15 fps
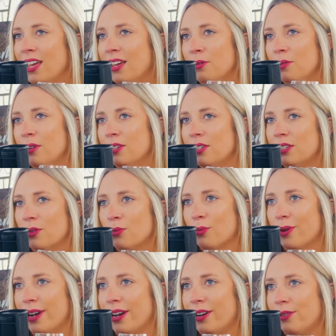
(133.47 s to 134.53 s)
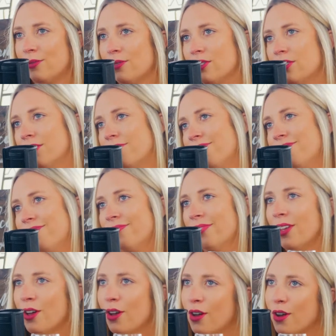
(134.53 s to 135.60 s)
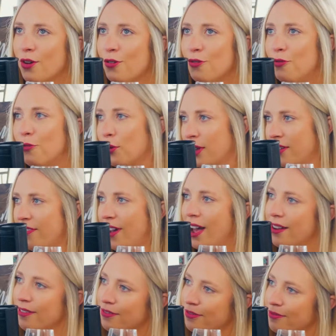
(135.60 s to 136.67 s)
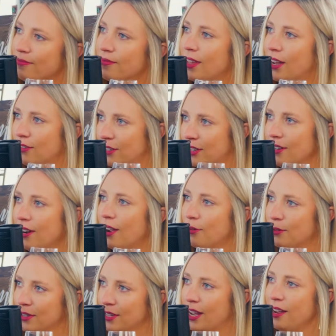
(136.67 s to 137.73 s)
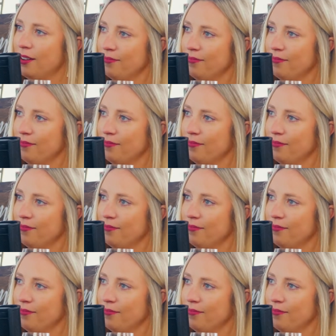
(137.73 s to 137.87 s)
It was around 45,000, I would say.